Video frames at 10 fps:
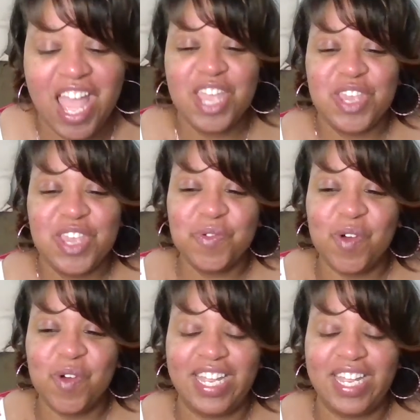You want
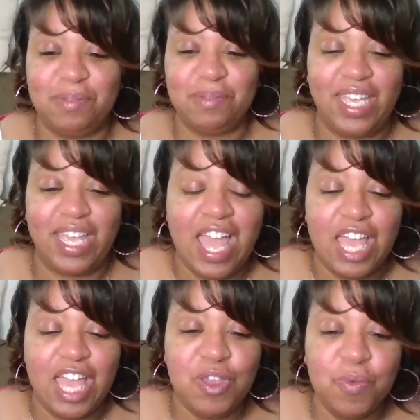it to be,
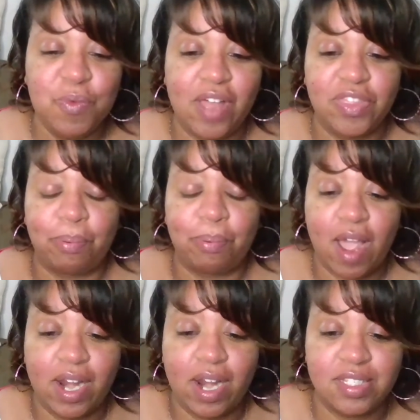you want the
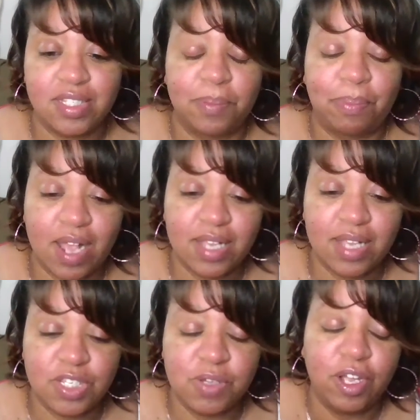product, the process, you
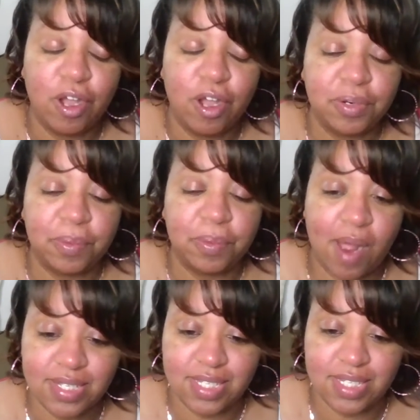want to go through the
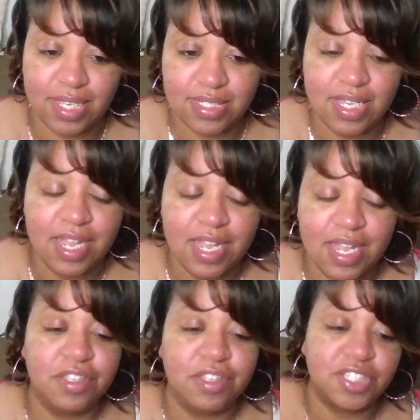process
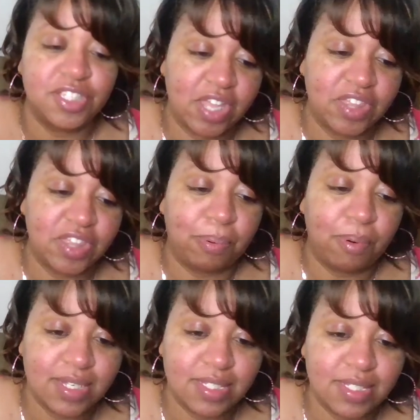so that the
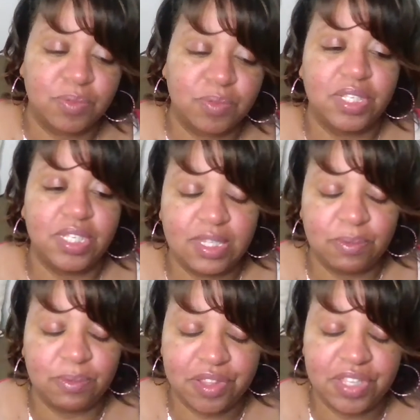process will then
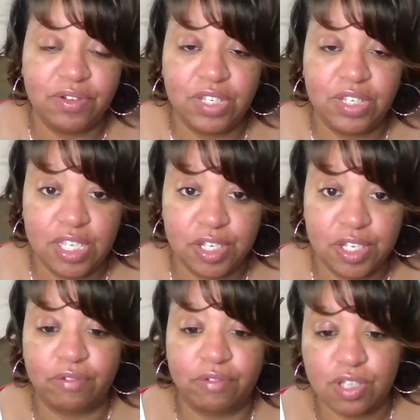will then yield a
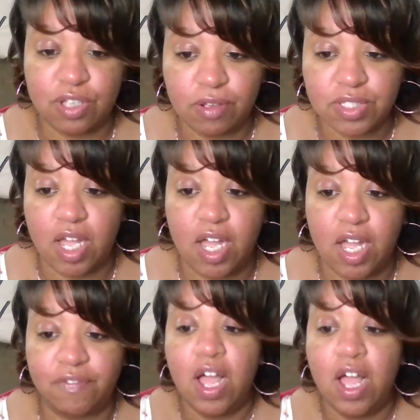result of
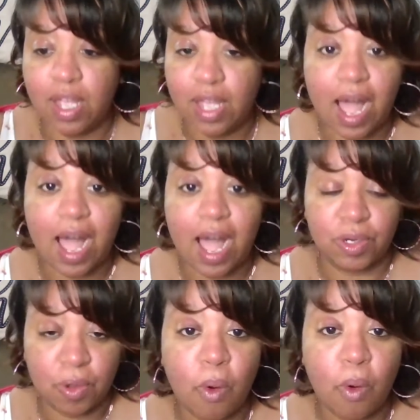God
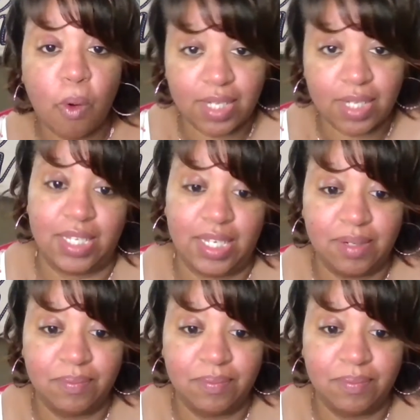quality,